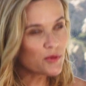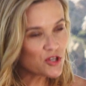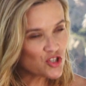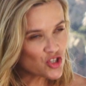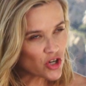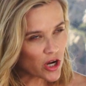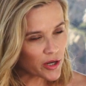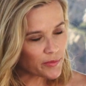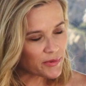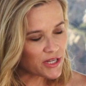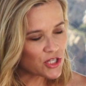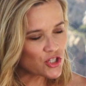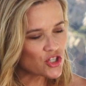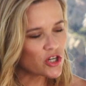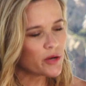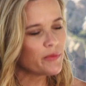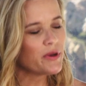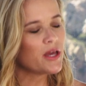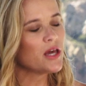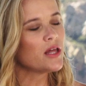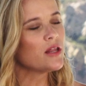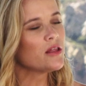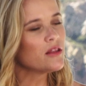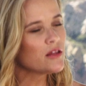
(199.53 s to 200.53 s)
by John
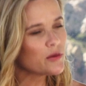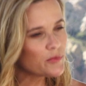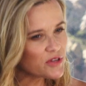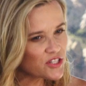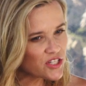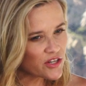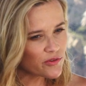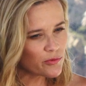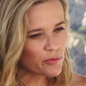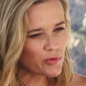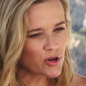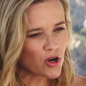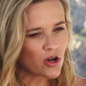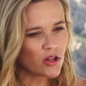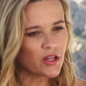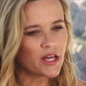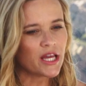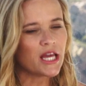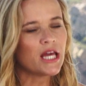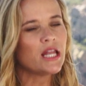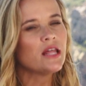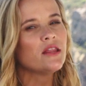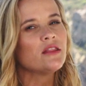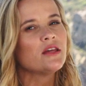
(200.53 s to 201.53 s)
Meacham, anything by David
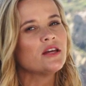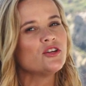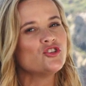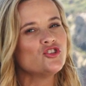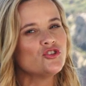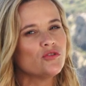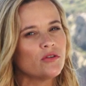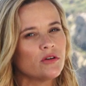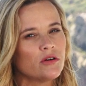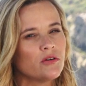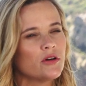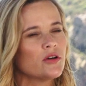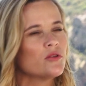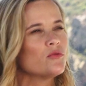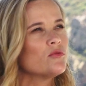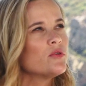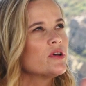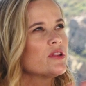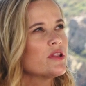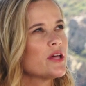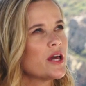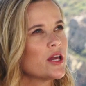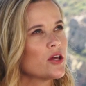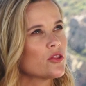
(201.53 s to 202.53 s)
McCullough, anything dealing
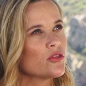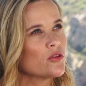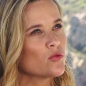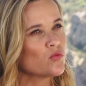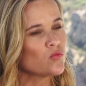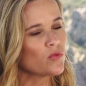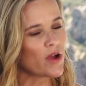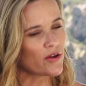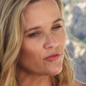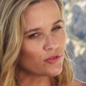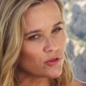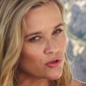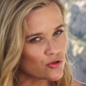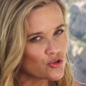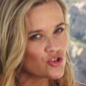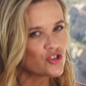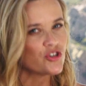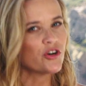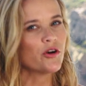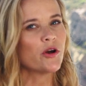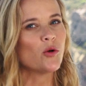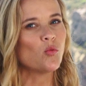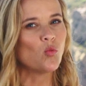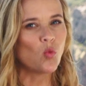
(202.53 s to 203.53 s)
with like the
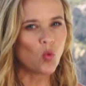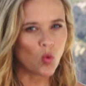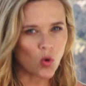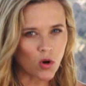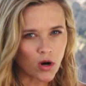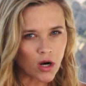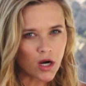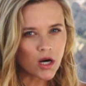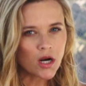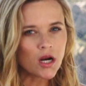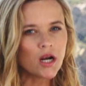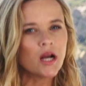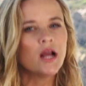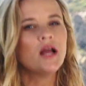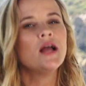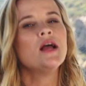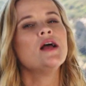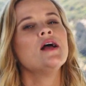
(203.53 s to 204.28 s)
Revolutionary War,